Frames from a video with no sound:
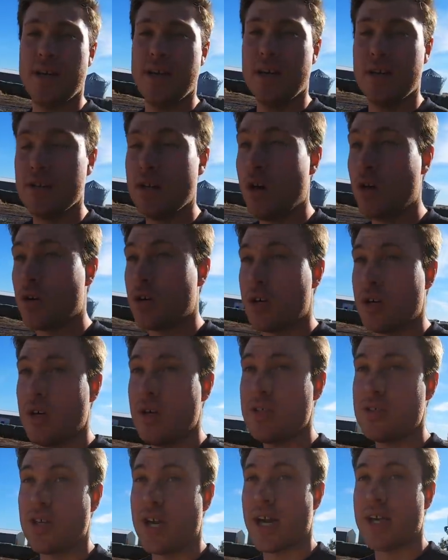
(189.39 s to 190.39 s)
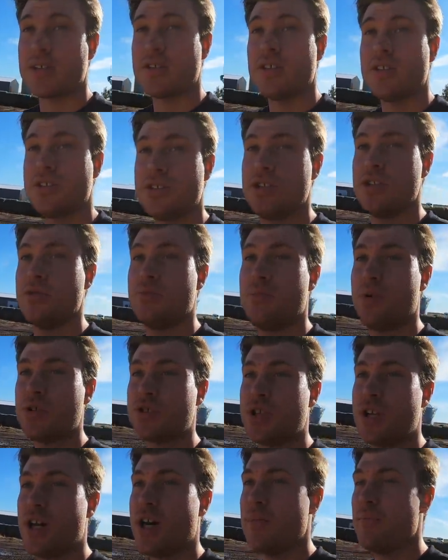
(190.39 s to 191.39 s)
the loader tractor to
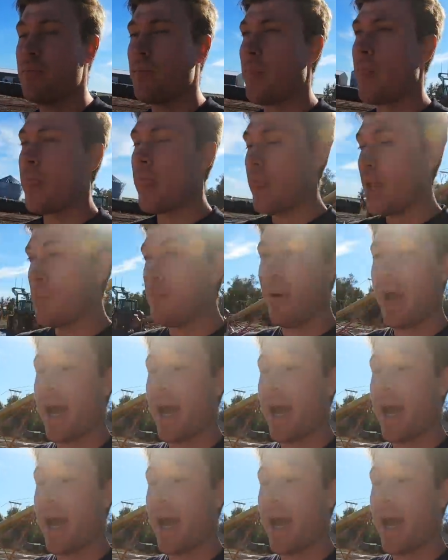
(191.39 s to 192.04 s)
push it up and